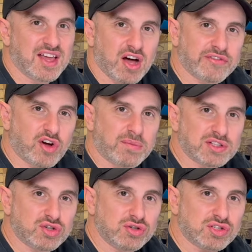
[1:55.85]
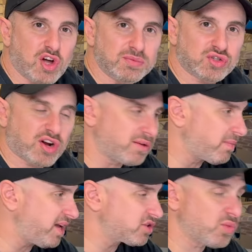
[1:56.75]
I've got my two top strut
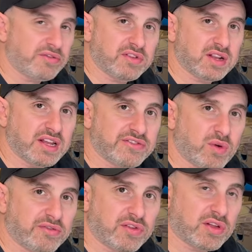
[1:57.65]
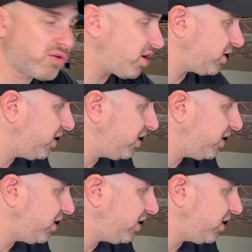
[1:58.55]
mounts, one for the left, one for the right.